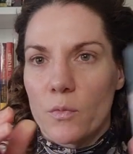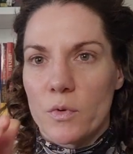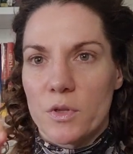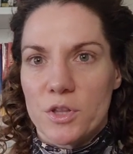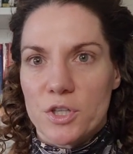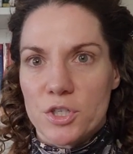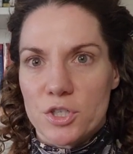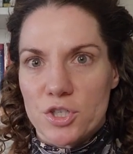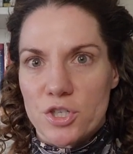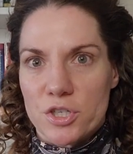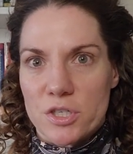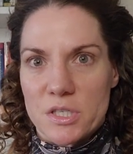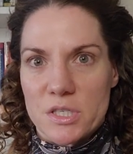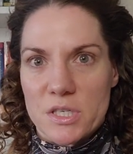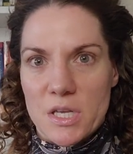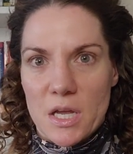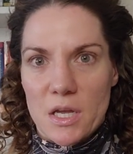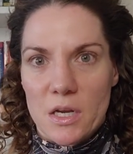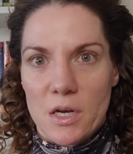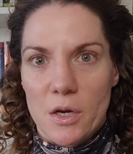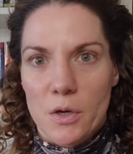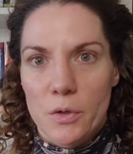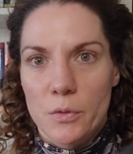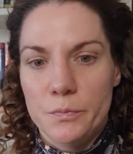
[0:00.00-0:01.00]
in with the
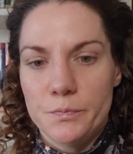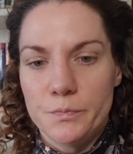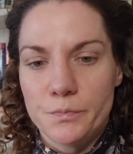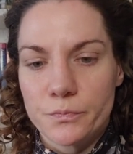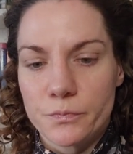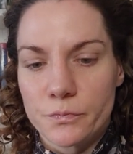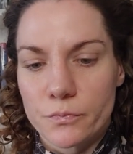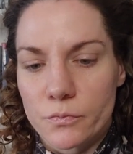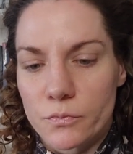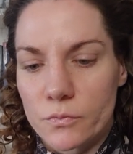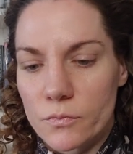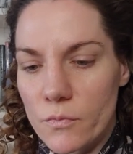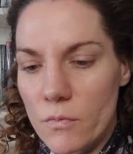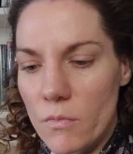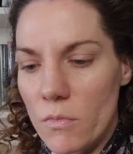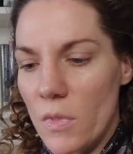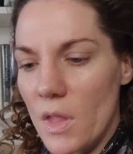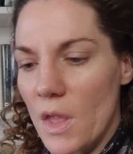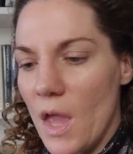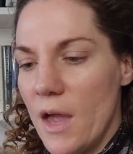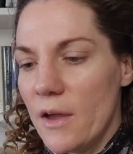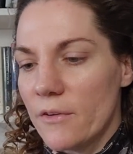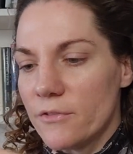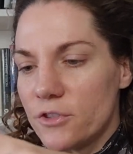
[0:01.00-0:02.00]
Shiseido.
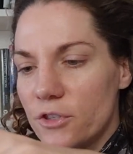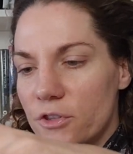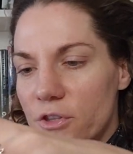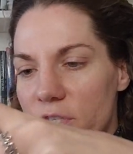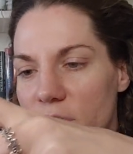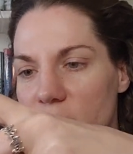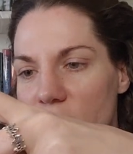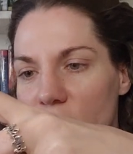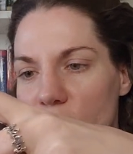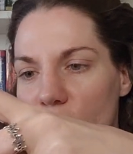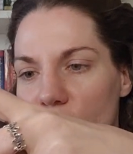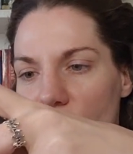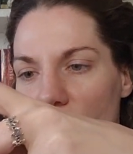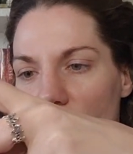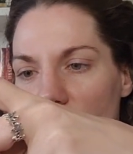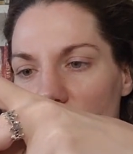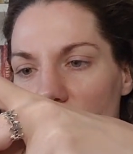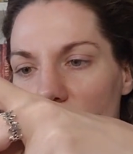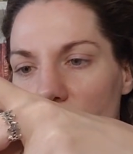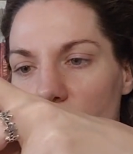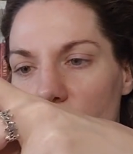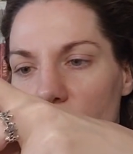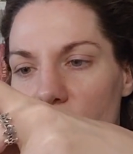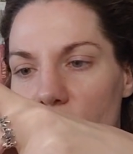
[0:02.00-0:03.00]
After this is
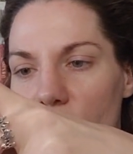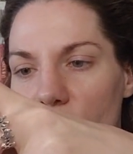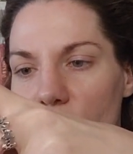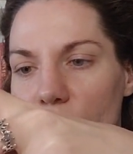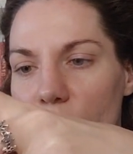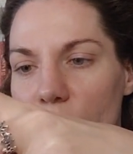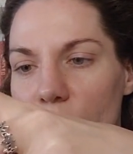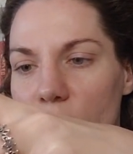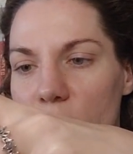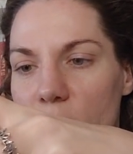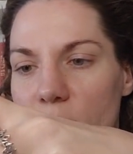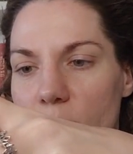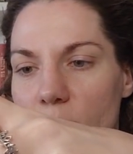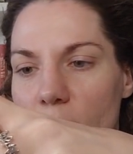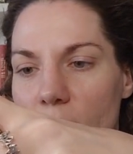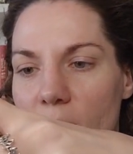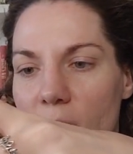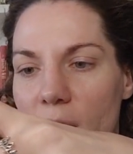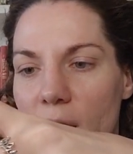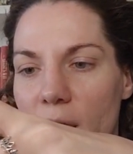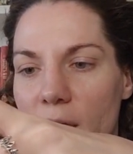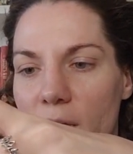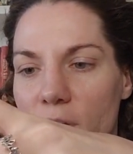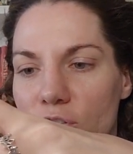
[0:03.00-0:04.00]
dried, I'm going to use
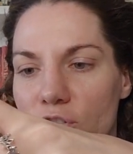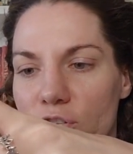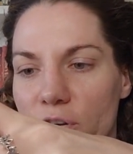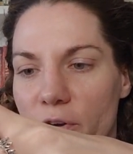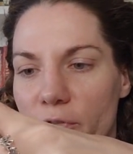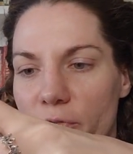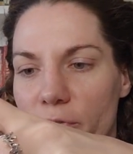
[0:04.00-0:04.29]
my